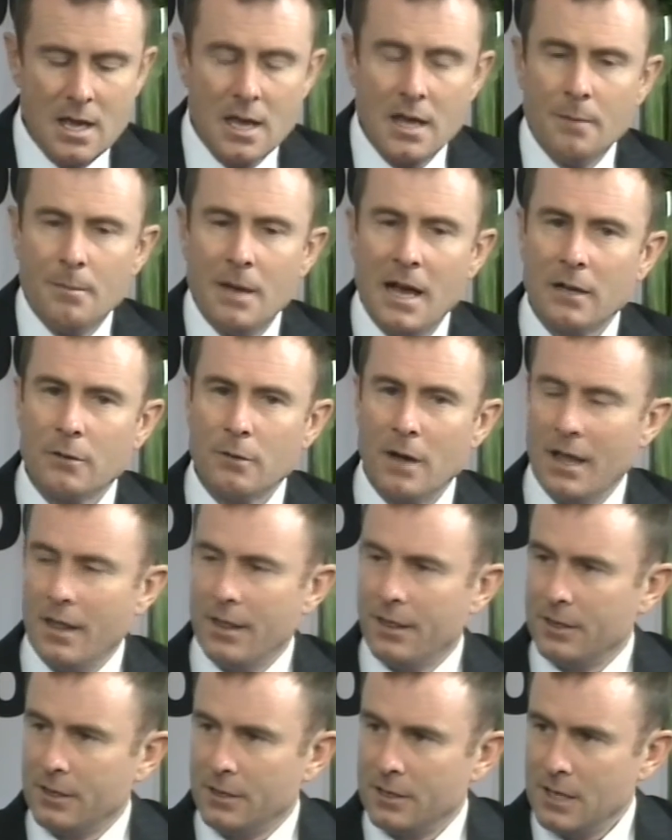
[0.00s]
Mark, rather
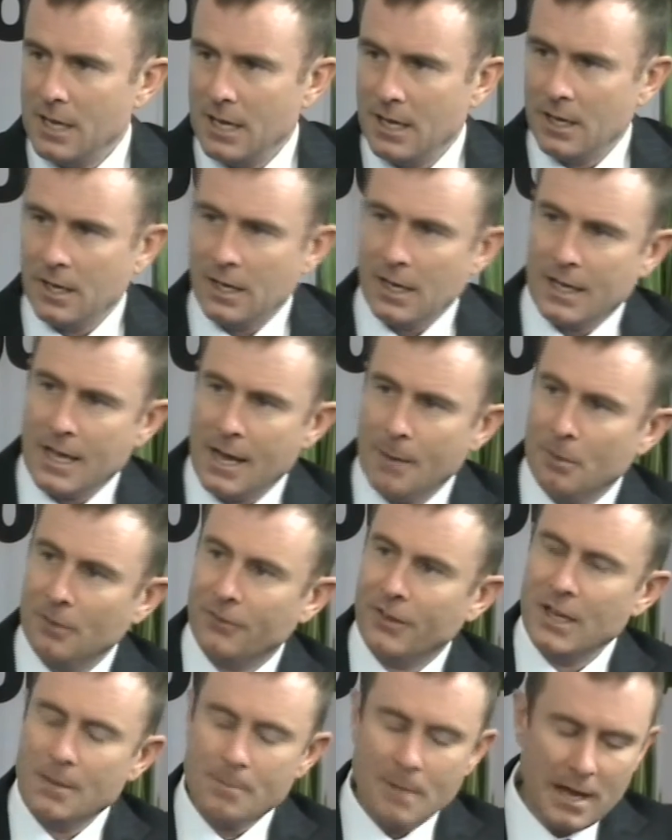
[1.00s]
than a couple of
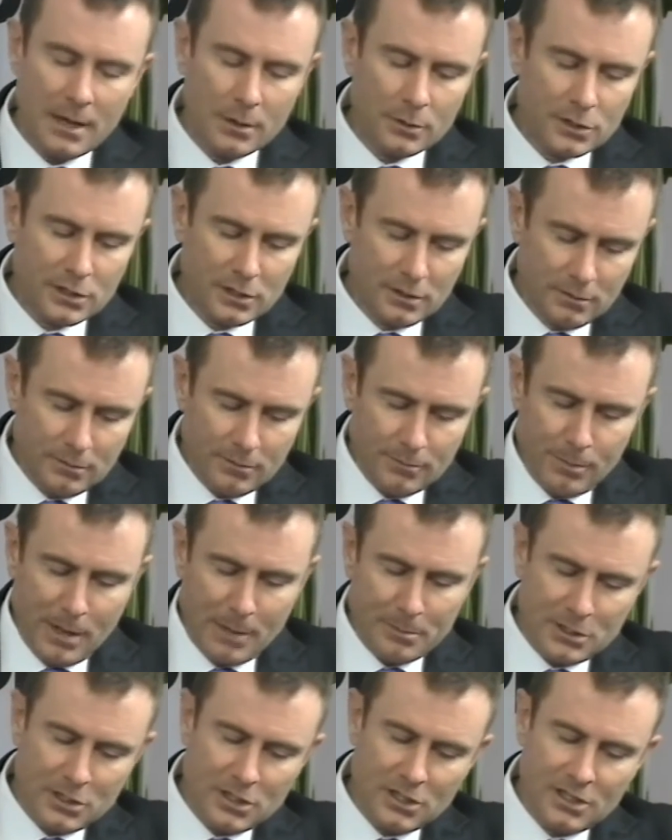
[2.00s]
emails,
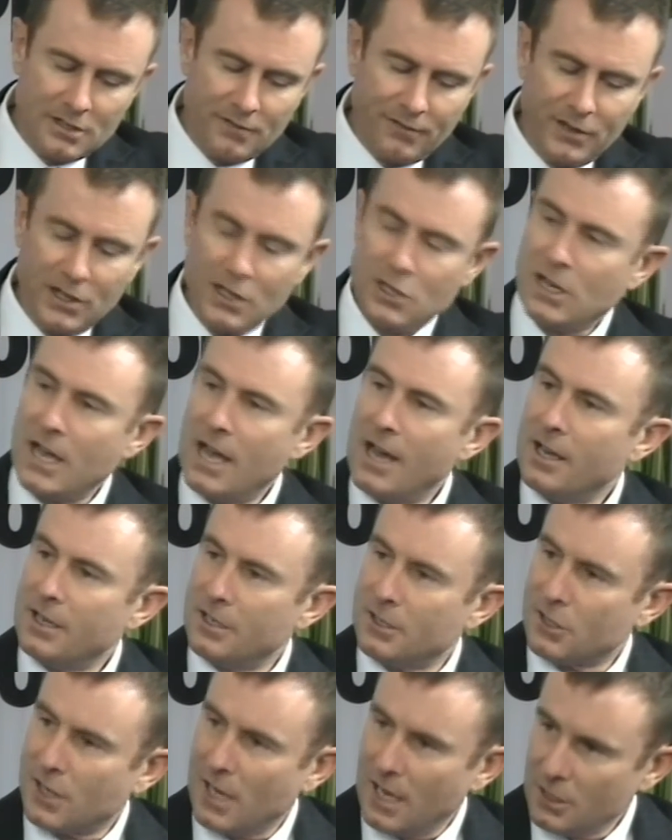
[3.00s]
perhaps just to finish our
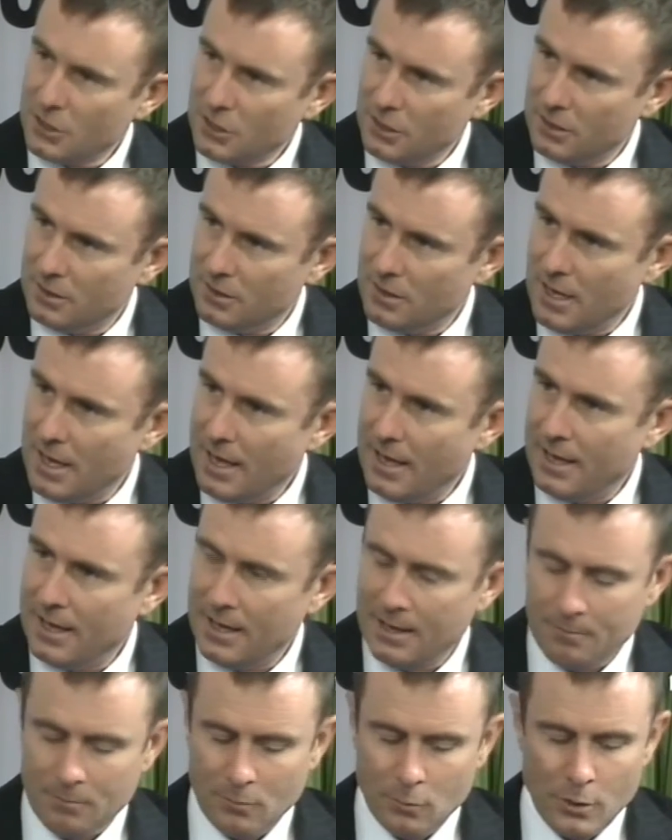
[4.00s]
discussion
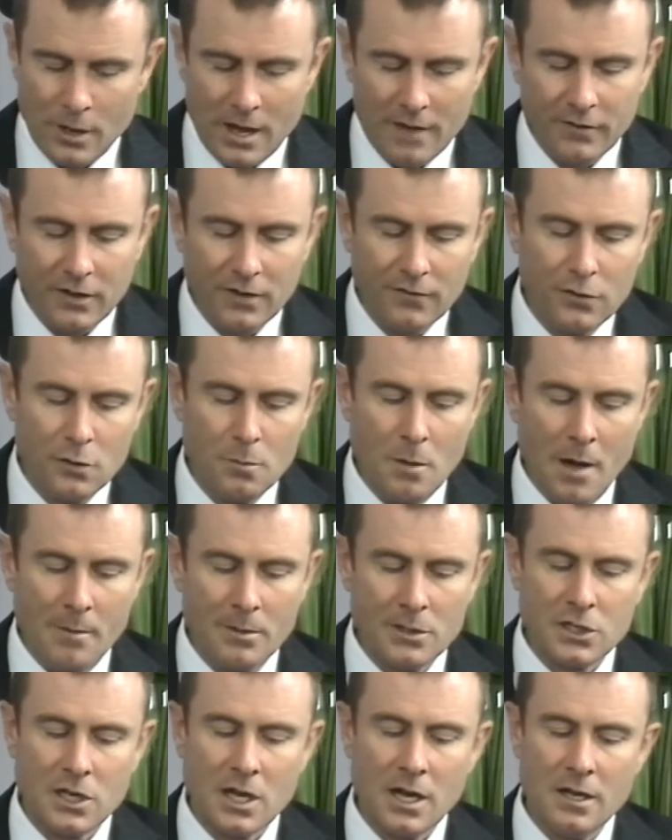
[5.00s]
we were having a few
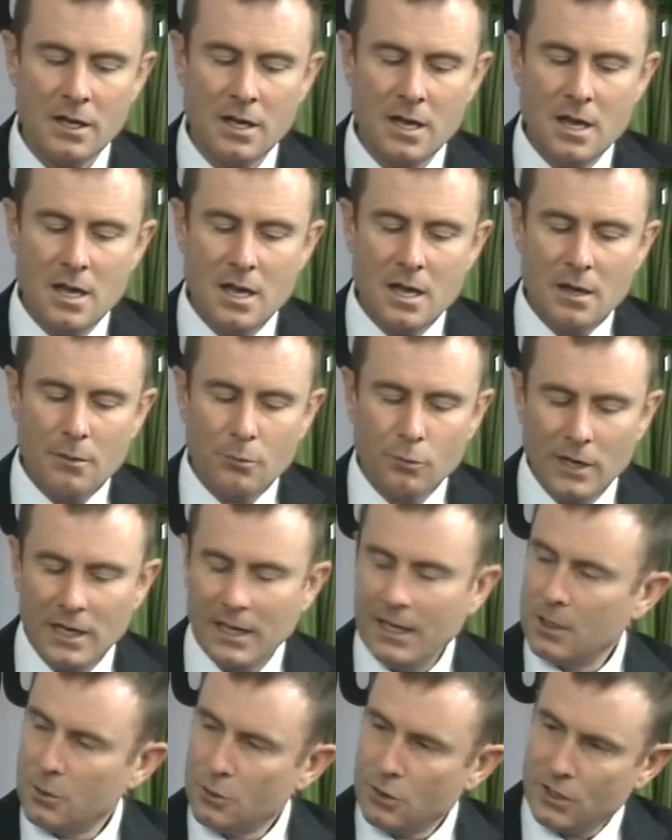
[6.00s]
moments ago, really
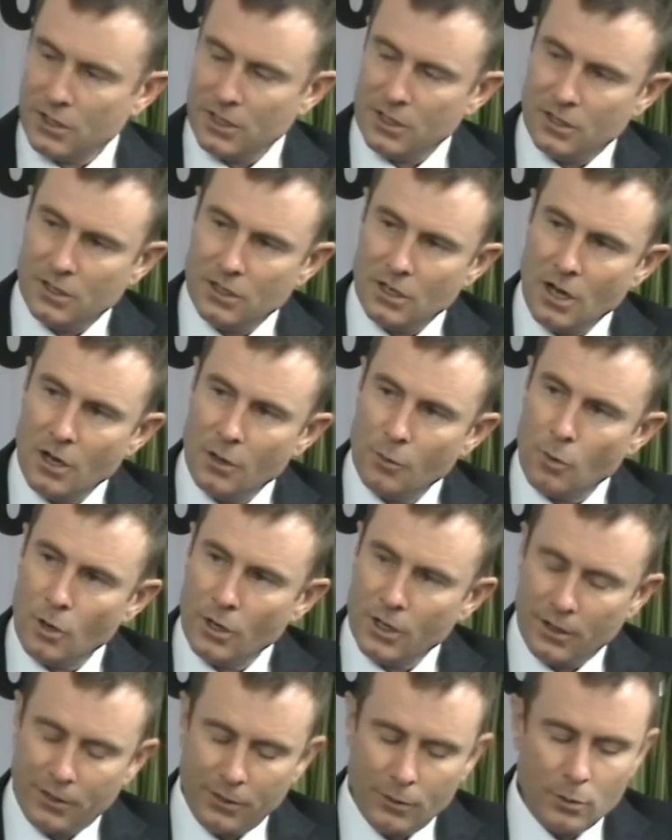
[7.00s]
interested to know what
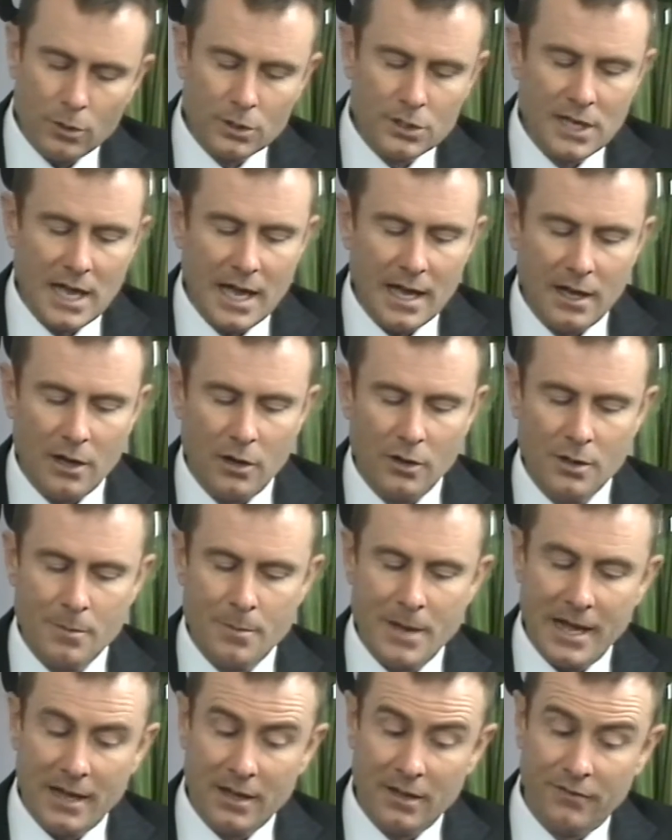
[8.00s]
your thoughts are on the
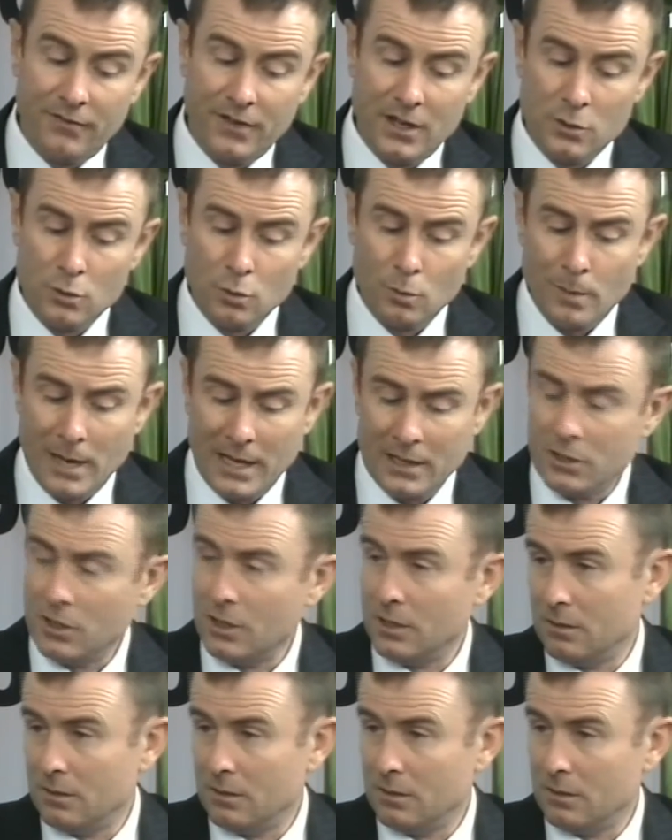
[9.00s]
back of the federal budget